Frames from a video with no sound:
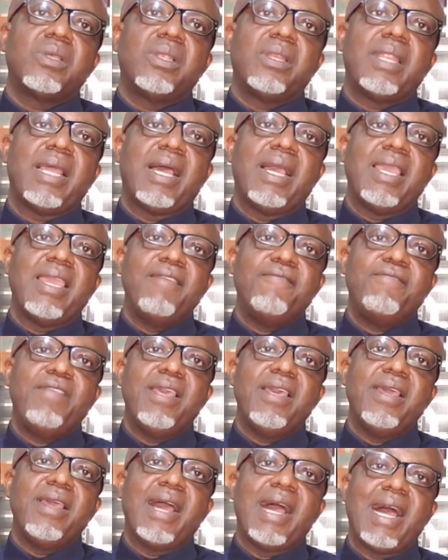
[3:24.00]
Now, if
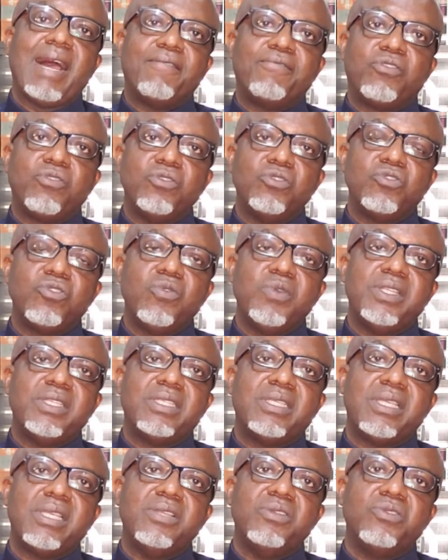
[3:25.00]
they have to do
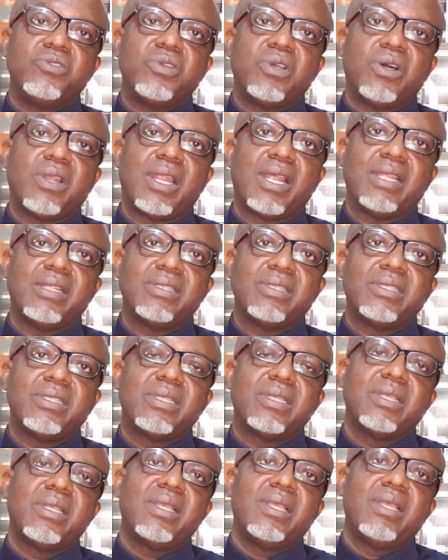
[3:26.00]
with
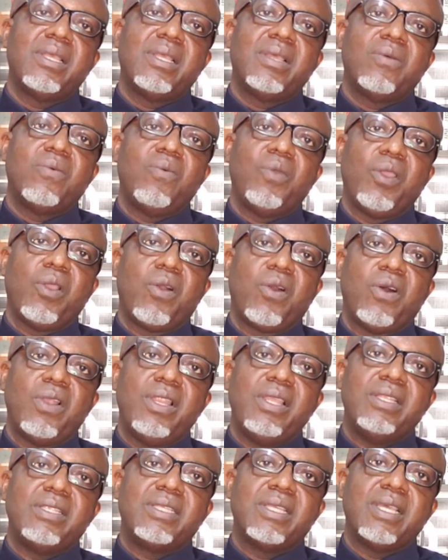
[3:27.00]
insurance, we
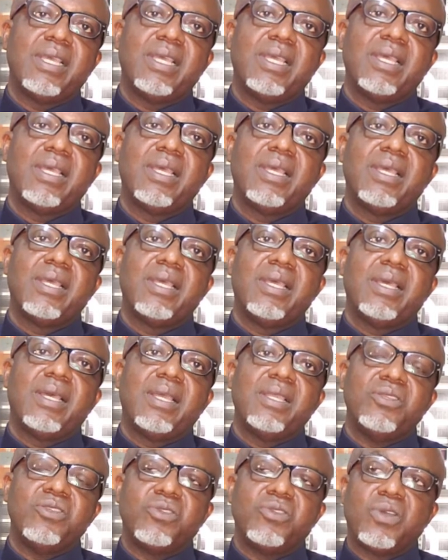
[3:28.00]
call it
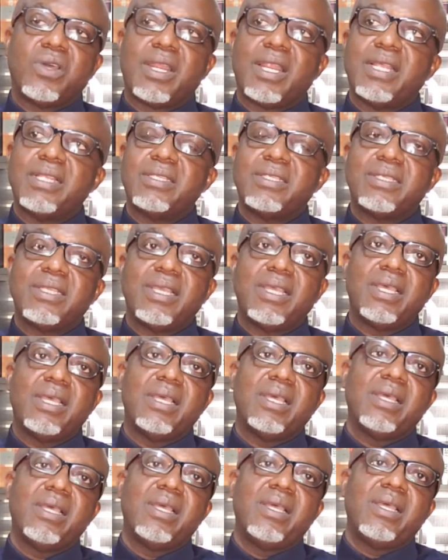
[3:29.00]
insurance
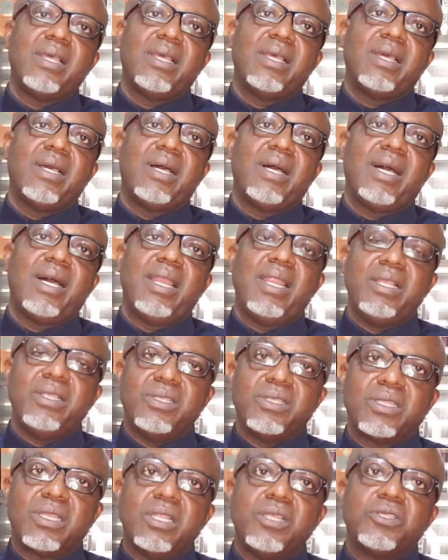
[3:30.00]

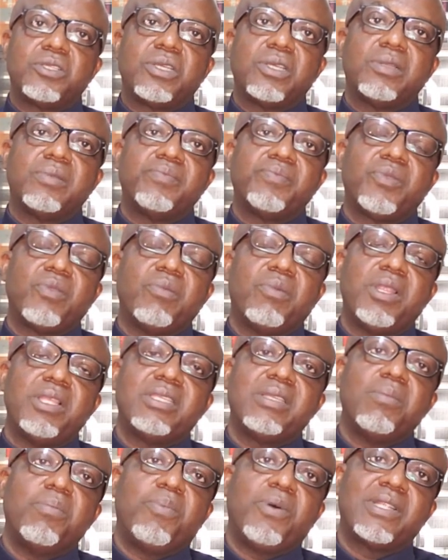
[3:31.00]
legislation. But
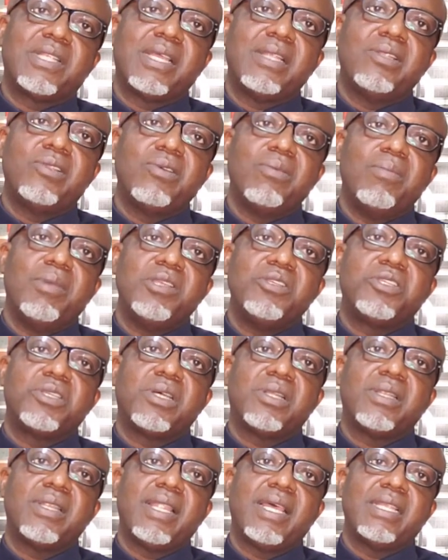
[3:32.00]
it's important to
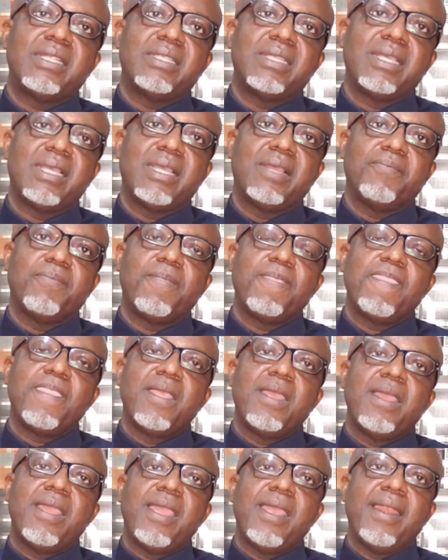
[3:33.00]
mention that
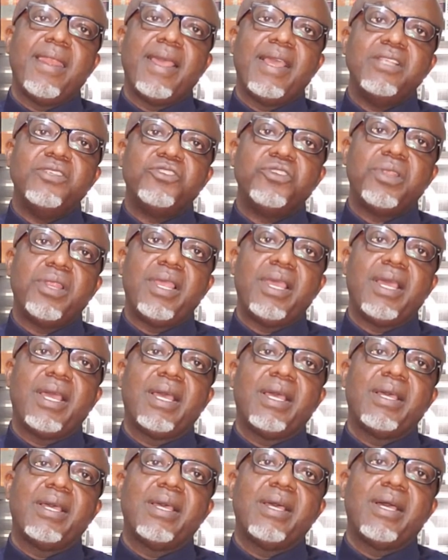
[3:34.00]
in
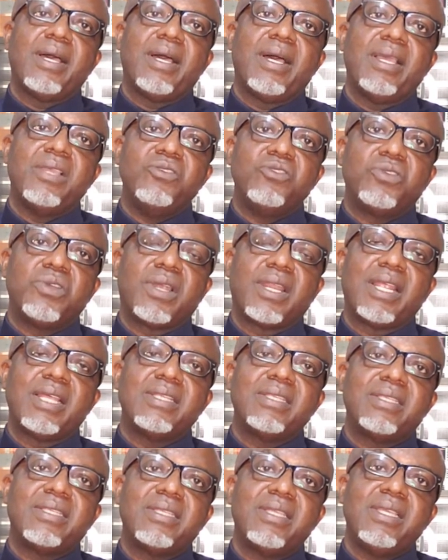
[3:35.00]
Nigeria,
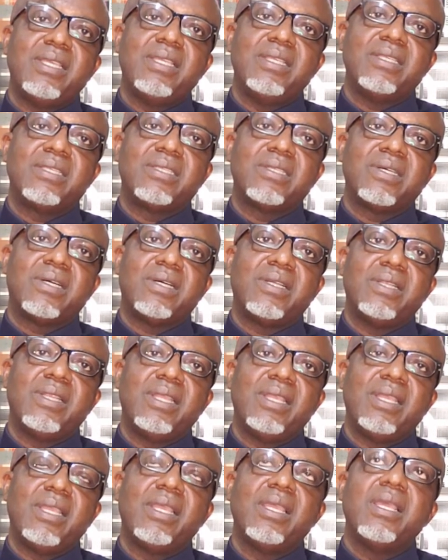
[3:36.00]
insurance is on
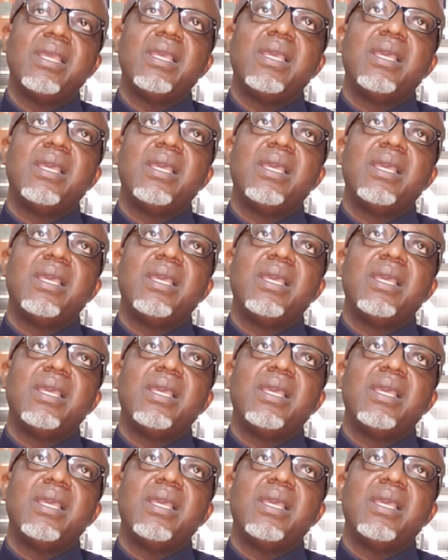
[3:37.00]
the